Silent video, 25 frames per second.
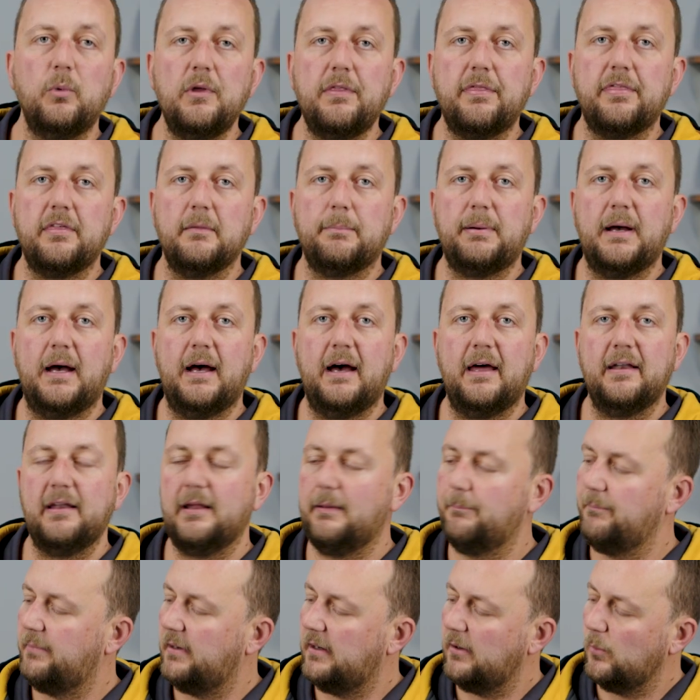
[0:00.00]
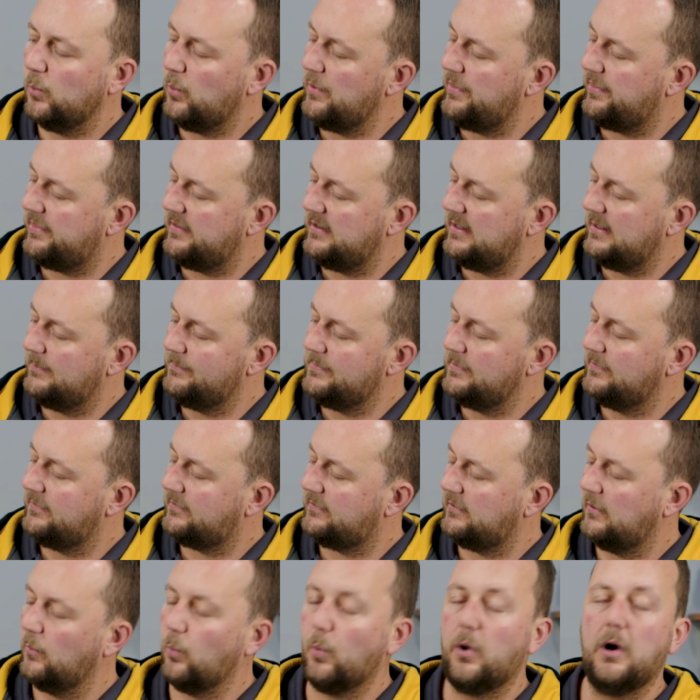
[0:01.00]
with the part number, with the
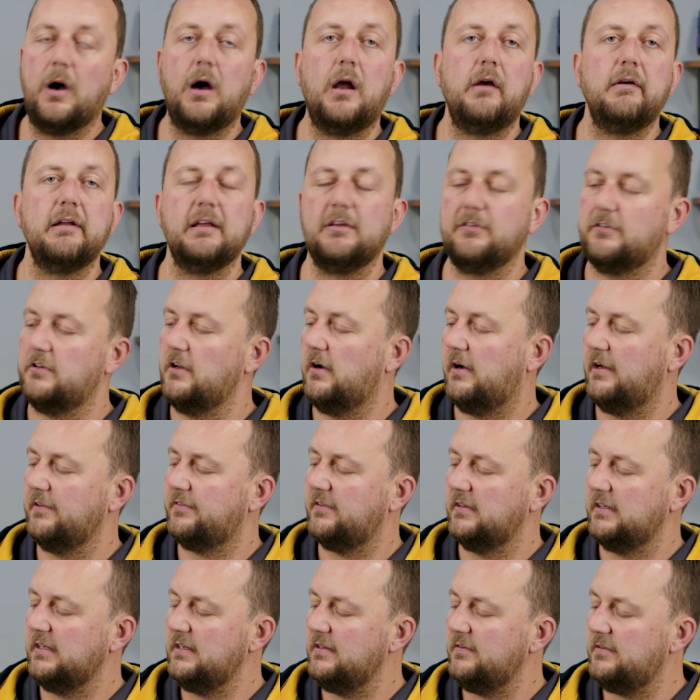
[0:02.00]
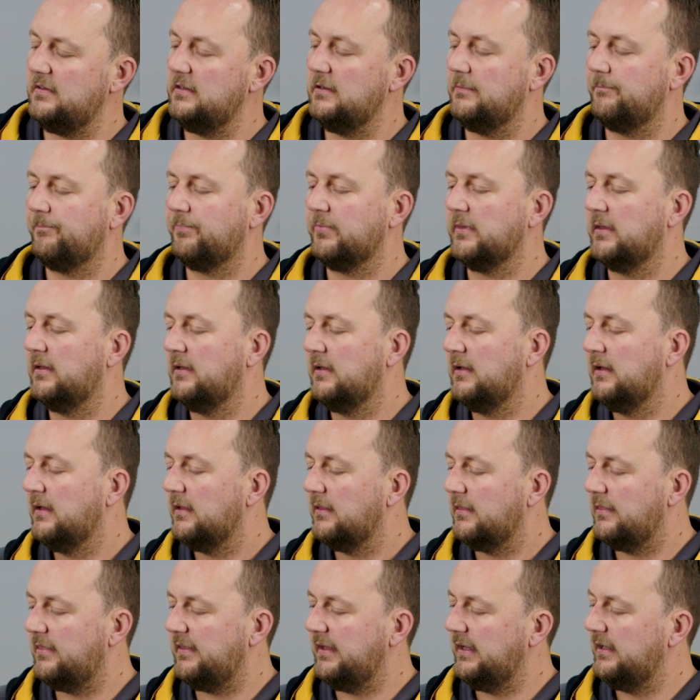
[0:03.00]
numbers, so wiring is nice and easy.
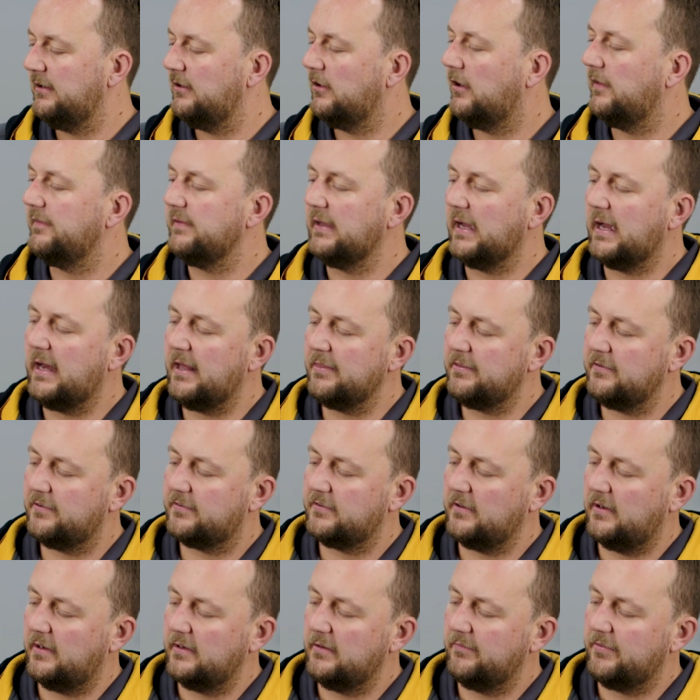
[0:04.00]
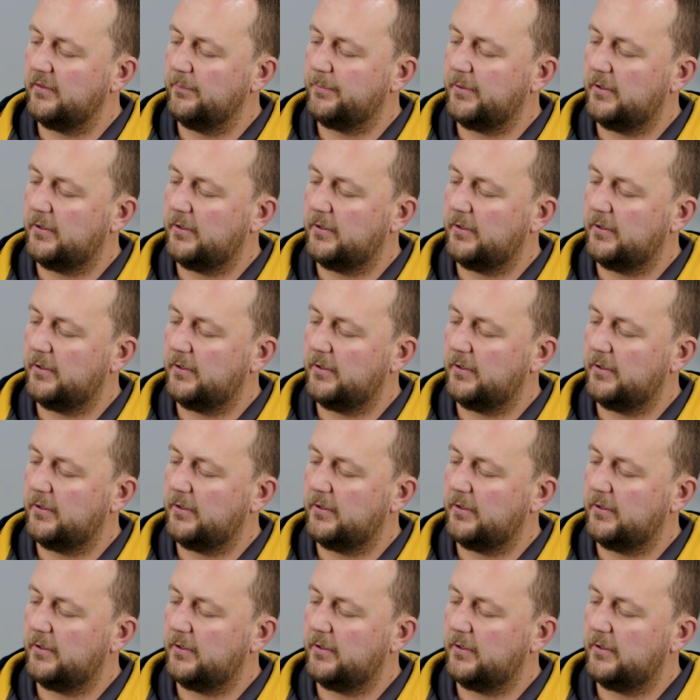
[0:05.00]
Then, on the other side of the